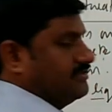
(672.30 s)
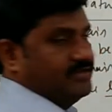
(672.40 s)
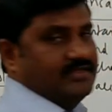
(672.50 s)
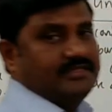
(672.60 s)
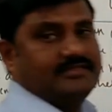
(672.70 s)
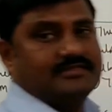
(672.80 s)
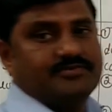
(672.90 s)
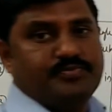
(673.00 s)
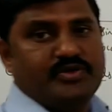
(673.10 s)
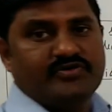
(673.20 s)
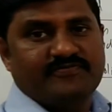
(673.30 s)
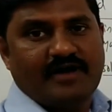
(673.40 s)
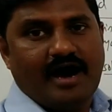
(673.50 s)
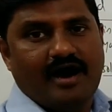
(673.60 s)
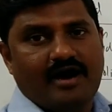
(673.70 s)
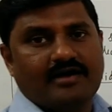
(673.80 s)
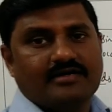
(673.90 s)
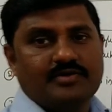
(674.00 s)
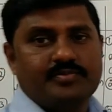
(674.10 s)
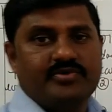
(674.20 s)
So this is PUFA.
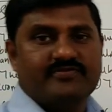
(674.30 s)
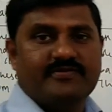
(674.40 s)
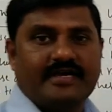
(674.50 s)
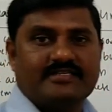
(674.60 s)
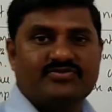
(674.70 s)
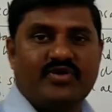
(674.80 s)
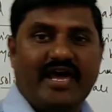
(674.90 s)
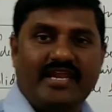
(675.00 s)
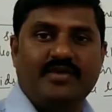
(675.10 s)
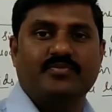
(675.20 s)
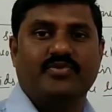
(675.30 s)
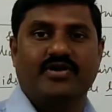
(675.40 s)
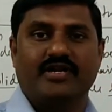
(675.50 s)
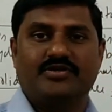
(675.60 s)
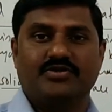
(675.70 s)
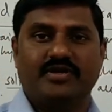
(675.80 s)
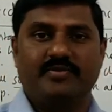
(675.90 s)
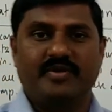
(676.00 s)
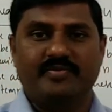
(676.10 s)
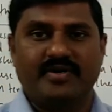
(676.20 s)
PUFA is very important to
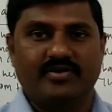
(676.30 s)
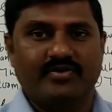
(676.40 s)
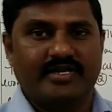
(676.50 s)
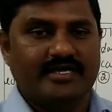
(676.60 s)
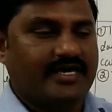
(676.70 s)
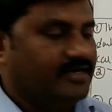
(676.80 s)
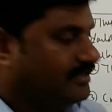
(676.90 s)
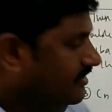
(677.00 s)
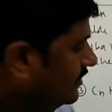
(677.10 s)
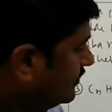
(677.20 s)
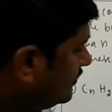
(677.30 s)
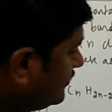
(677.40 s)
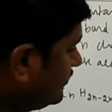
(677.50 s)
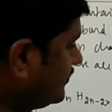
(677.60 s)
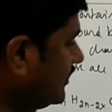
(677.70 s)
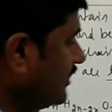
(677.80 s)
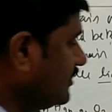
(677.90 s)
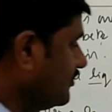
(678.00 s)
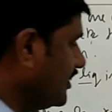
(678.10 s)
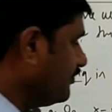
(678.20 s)
remember over here. This is
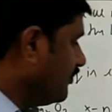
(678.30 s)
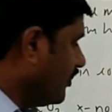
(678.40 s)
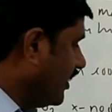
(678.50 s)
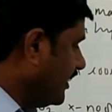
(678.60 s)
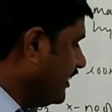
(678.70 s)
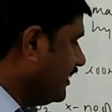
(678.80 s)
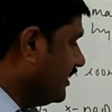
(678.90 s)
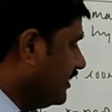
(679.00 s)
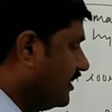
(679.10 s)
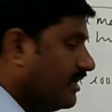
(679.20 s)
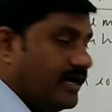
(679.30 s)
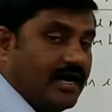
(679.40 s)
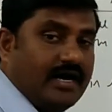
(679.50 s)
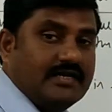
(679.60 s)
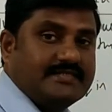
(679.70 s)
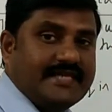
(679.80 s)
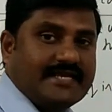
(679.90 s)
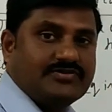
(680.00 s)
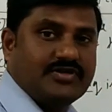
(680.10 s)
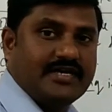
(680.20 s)
nothing but
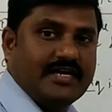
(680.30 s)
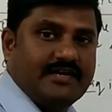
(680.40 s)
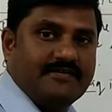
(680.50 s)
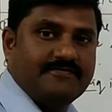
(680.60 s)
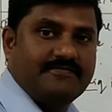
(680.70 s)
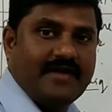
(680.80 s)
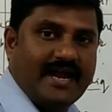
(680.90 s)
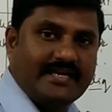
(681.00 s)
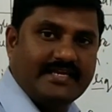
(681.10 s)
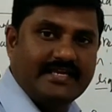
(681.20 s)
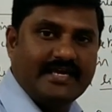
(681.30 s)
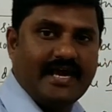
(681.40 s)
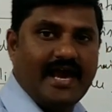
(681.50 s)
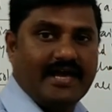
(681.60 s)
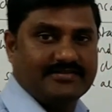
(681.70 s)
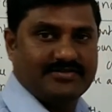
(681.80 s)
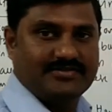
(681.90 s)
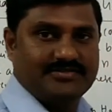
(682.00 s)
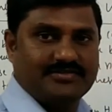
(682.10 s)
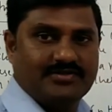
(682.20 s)
polyunsaturated fatty
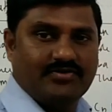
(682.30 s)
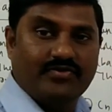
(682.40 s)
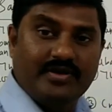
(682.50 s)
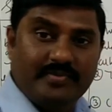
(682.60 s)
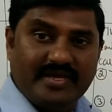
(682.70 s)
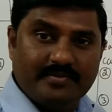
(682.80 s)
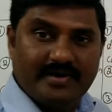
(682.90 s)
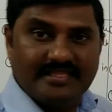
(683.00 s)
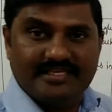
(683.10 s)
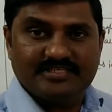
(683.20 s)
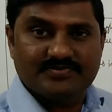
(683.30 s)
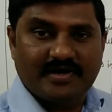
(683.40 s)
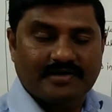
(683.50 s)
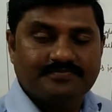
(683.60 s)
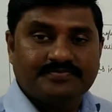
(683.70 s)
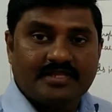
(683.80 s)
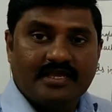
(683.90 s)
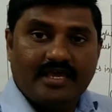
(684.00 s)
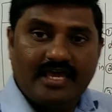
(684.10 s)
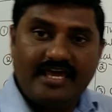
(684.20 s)
acids. What do you mean by these one?
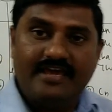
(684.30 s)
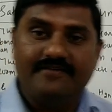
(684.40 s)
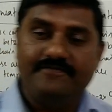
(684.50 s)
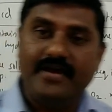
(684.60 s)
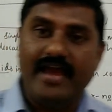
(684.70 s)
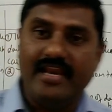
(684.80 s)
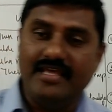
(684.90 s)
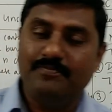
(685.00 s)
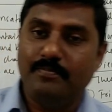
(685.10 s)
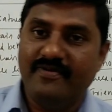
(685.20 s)
If any